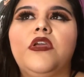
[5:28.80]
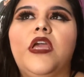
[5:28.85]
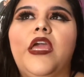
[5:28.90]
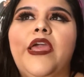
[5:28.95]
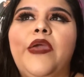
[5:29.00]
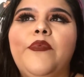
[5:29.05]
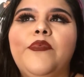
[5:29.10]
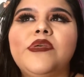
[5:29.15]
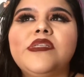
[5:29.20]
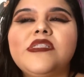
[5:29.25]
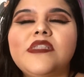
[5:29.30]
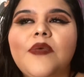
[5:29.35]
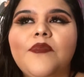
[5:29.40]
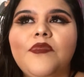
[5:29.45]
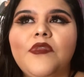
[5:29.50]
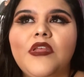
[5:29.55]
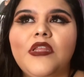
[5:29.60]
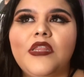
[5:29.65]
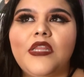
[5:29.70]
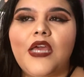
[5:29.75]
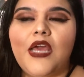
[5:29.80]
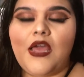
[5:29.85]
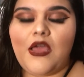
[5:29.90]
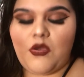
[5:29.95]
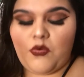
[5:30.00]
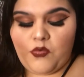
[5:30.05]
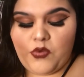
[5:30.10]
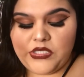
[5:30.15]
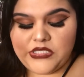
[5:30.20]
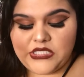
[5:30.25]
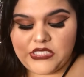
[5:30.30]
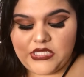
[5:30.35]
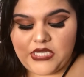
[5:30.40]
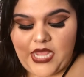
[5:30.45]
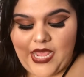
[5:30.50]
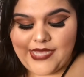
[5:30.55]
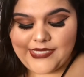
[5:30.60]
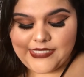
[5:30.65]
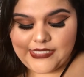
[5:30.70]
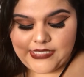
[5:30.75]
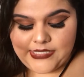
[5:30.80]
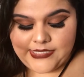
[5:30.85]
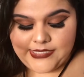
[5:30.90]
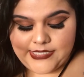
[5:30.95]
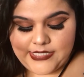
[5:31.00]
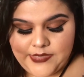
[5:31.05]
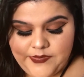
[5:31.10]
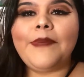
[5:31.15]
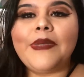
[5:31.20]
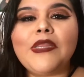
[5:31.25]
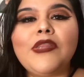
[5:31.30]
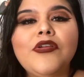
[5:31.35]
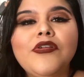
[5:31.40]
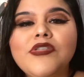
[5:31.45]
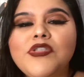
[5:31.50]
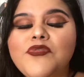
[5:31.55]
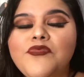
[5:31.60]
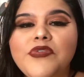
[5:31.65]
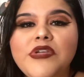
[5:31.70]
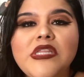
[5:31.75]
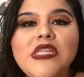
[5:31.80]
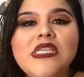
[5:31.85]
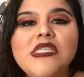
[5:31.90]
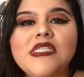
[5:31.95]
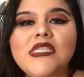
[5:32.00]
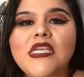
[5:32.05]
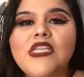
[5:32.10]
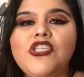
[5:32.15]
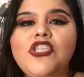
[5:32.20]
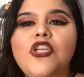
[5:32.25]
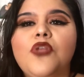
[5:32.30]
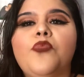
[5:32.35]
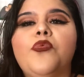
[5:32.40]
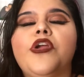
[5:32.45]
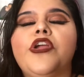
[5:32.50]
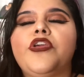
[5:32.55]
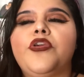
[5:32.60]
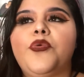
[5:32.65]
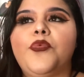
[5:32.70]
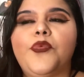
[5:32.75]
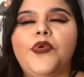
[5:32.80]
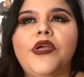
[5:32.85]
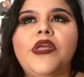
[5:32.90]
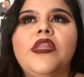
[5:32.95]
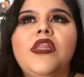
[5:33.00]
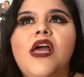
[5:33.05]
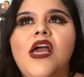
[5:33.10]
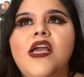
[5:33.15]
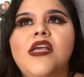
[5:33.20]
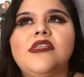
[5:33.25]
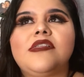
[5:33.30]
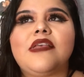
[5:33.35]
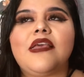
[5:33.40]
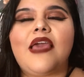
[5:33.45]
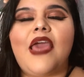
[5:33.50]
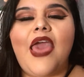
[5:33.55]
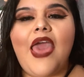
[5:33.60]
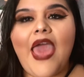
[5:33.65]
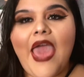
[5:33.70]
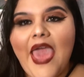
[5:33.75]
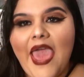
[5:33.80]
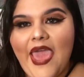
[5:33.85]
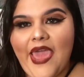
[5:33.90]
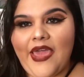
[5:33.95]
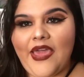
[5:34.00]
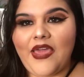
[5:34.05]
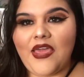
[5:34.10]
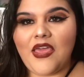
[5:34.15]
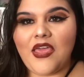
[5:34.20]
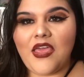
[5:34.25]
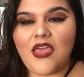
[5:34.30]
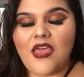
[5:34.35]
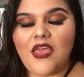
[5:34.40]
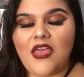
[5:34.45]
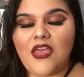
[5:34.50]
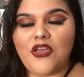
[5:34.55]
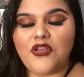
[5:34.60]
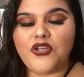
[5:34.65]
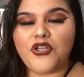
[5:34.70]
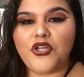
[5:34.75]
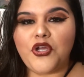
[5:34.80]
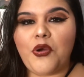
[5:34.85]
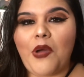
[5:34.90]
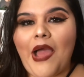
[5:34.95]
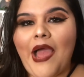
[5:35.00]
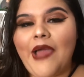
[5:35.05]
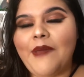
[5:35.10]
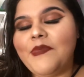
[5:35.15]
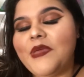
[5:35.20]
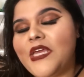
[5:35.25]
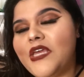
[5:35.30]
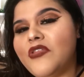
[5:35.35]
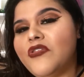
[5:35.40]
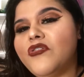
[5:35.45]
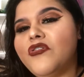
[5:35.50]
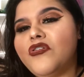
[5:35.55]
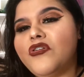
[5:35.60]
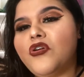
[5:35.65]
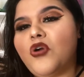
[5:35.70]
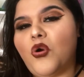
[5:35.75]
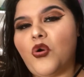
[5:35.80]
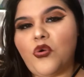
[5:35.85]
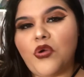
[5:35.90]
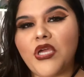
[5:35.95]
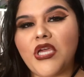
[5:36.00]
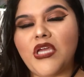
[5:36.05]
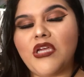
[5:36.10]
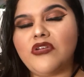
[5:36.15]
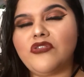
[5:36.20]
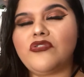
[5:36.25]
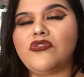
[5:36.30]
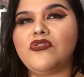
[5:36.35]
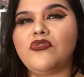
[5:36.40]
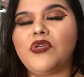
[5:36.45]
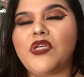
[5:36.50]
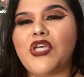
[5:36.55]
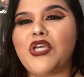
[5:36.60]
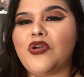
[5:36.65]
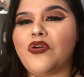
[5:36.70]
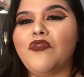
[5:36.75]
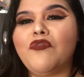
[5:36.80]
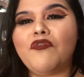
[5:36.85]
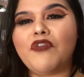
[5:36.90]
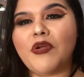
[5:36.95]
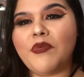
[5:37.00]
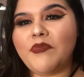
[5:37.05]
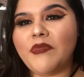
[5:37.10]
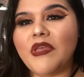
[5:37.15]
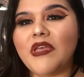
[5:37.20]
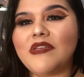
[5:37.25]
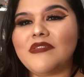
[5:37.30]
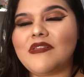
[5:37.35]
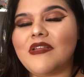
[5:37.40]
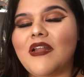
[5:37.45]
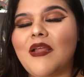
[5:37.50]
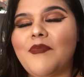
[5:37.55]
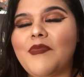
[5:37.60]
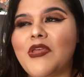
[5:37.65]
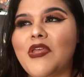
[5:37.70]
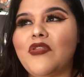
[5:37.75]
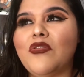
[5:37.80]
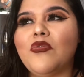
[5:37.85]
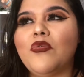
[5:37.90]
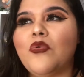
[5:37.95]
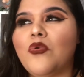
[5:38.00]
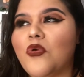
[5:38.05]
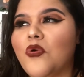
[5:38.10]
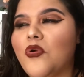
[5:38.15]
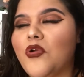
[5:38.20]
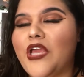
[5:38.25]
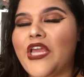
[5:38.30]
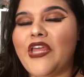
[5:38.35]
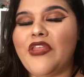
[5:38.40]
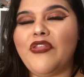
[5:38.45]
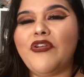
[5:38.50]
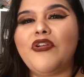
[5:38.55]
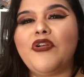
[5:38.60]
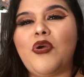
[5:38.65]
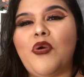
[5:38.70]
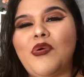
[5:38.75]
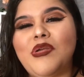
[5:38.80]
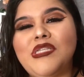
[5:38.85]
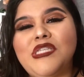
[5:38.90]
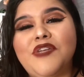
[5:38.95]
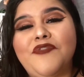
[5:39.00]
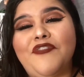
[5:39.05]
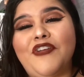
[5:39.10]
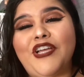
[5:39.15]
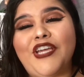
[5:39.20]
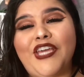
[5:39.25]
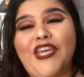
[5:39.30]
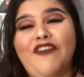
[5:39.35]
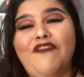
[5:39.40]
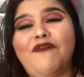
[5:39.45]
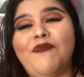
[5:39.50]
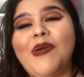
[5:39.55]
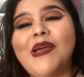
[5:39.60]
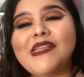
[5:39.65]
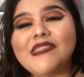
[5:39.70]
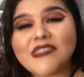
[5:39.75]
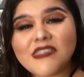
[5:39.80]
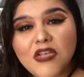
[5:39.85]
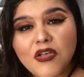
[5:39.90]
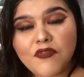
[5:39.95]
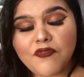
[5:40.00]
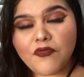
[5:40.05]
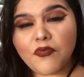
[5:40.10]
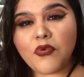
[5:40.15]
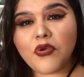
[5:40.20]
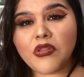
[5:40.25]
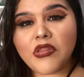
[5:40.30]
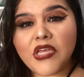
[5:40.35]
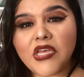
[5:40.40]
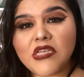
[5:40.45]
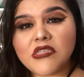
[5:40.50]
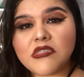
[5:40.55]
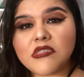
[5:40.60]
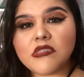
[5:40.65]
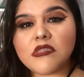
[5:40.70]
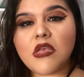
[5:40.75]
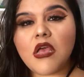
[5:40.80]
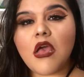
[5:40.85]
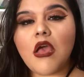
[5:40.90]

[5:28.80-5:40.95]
it was something that wasn't as easy, but there's a realization where you realize like, hey, you know, I'm either going to heal from this and I'm either going to forgive myself for this,